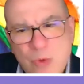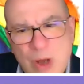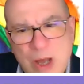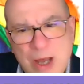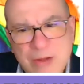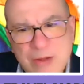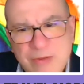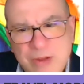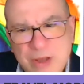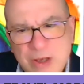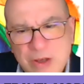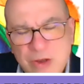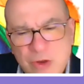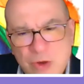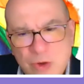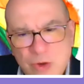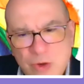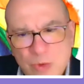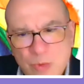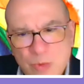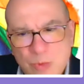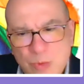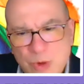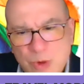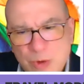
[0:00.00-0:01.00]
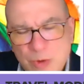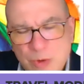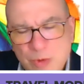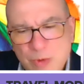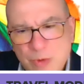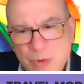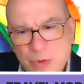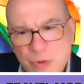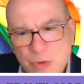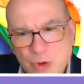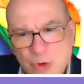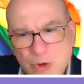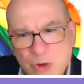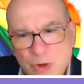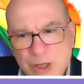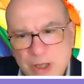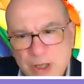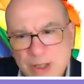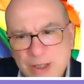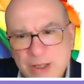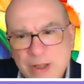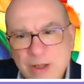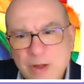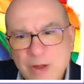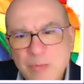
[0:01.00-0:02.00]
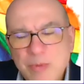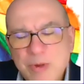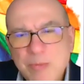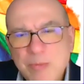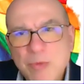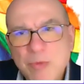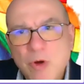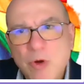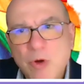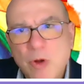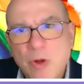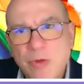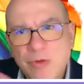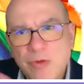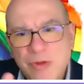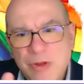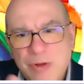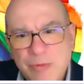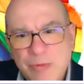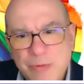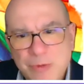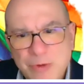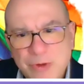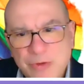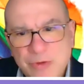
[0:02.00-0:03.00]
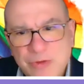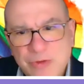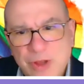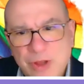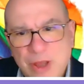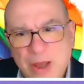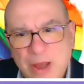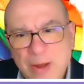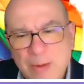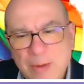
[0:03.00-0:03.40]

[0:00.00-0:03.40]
I think you were talking a little bit more on different